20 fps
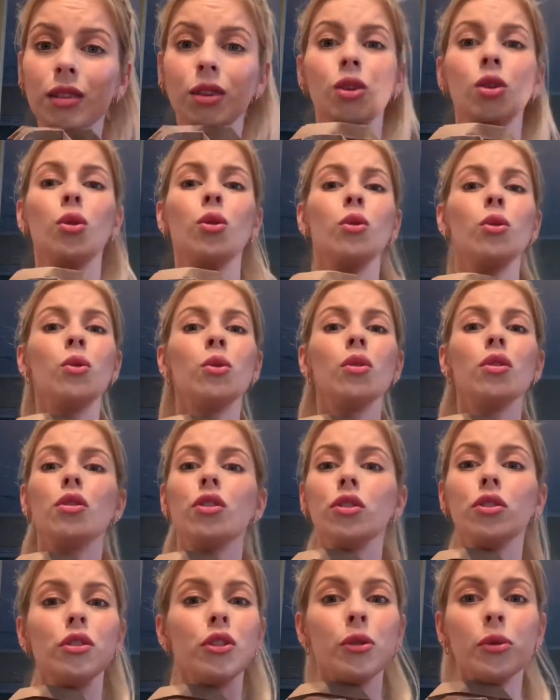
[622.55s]
Who
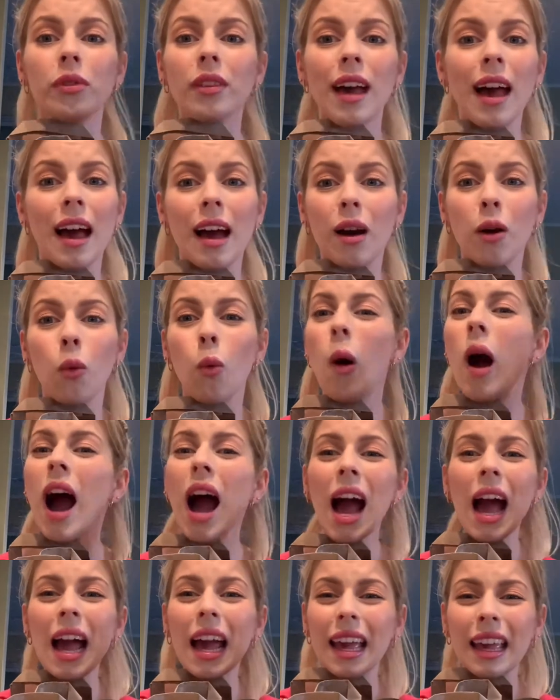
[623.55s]
knew that?
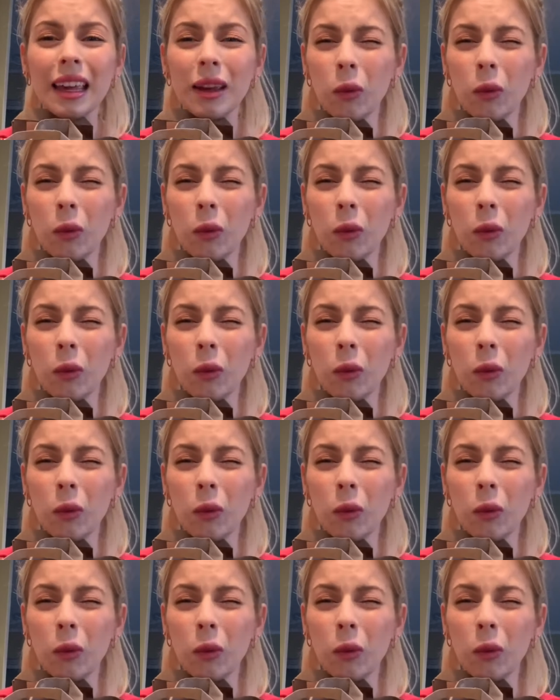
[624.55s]
Why?